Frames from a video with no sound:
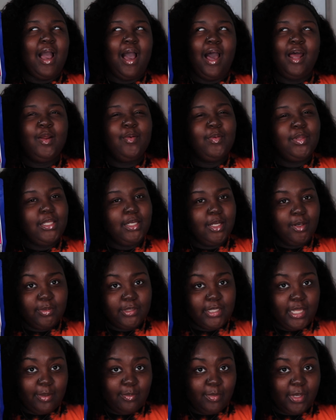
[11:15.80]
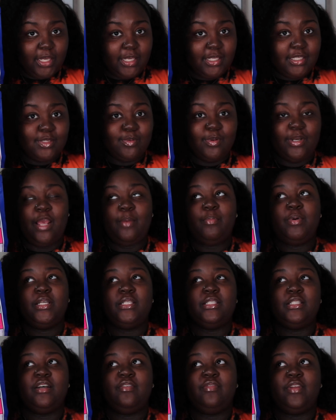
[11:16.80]
I don't really know what that means when they
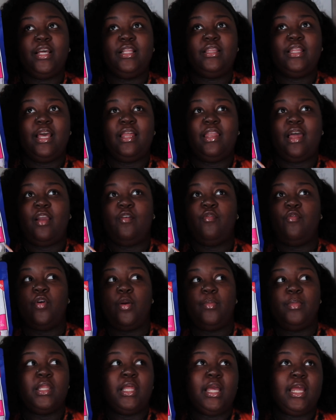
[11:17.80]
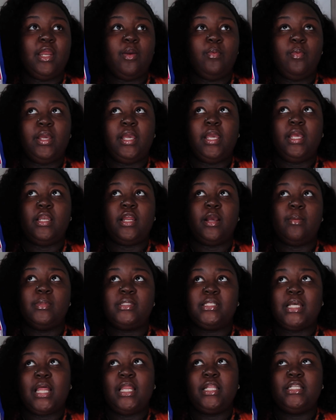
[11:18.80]
put stuff like that like formulated with
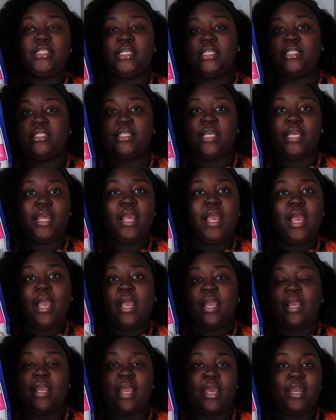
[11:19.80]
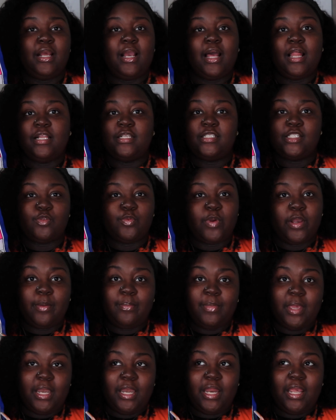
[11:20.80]
dermatologists and gynecologists
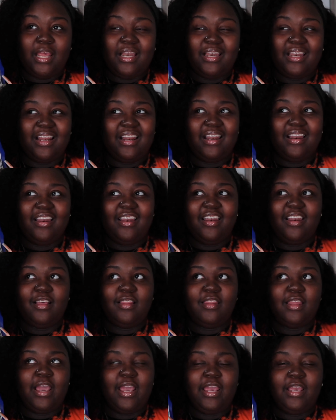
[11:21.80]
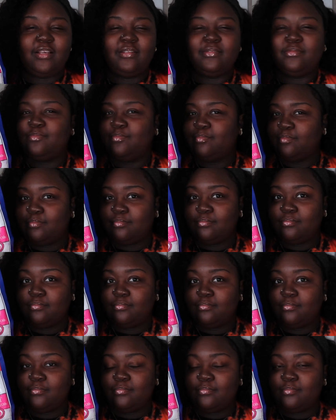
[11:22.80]
recommended da da da, da like
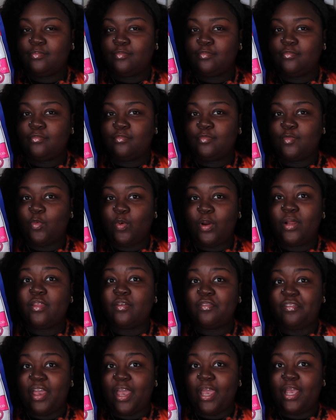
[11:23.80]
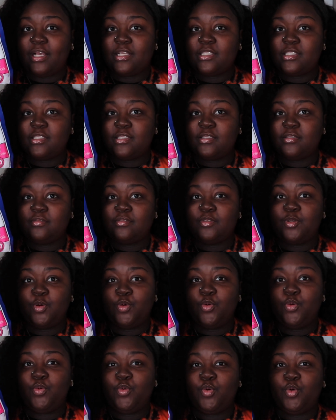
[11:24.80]
where are the facts?
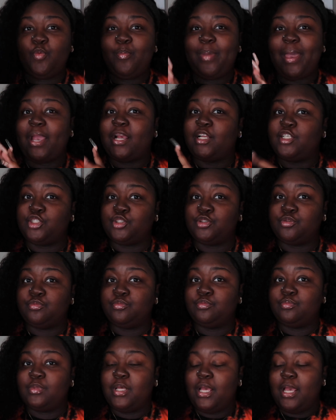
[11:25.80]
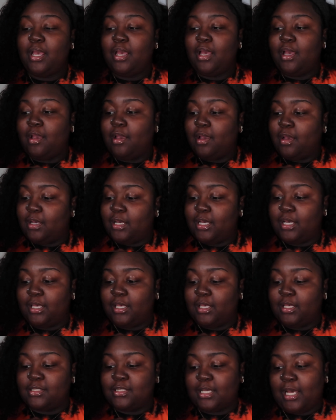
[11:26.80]
Who who backed you?
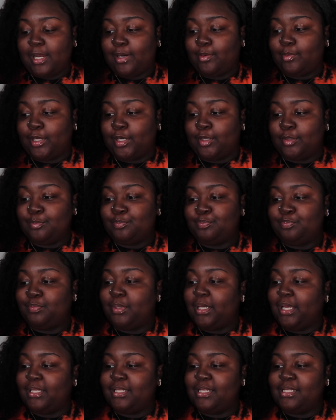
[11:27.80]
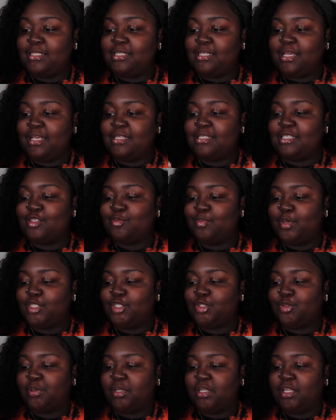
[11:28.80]
because I don't know. But this says it's
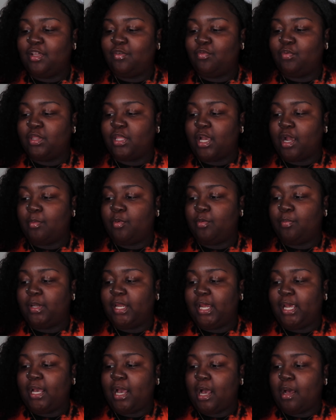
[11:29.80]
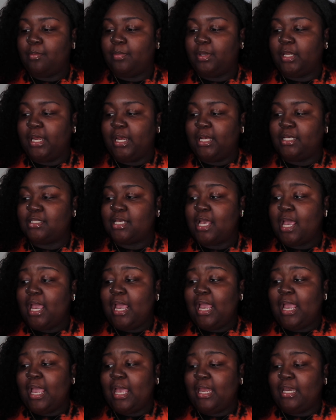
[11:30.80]
menstrual relief with herbal plant complex
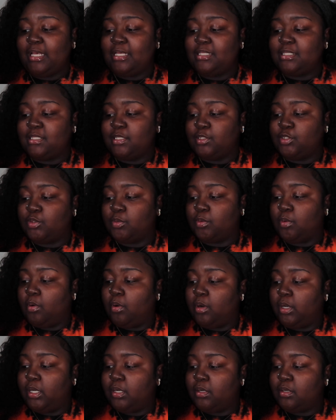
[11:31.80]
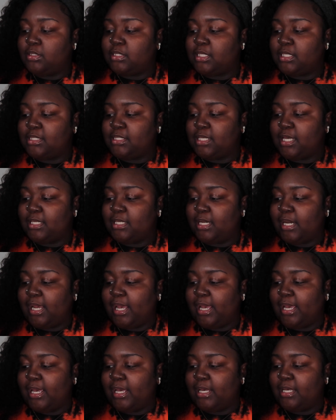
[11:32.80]
and essential oils. It says it
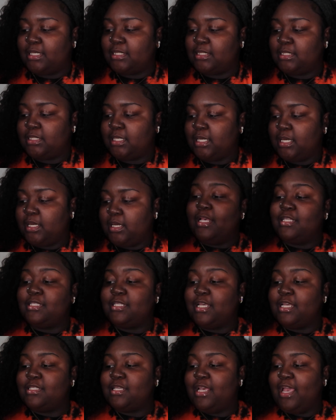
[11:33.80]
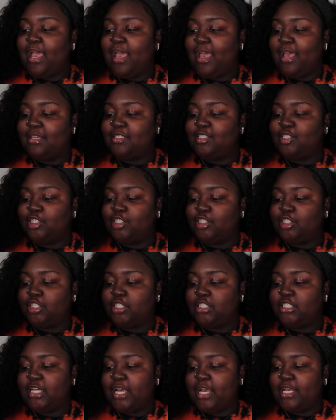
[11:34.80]
has it says it has
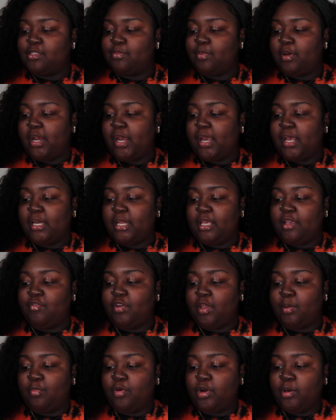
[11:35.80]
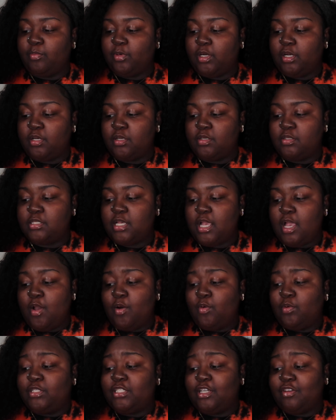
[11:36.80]
ginger, chasteberry, and evening primrose,
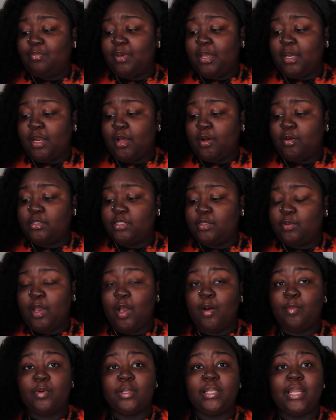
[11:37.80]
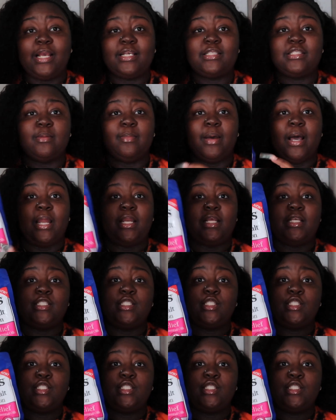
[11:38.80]
which have been known to help relax the body.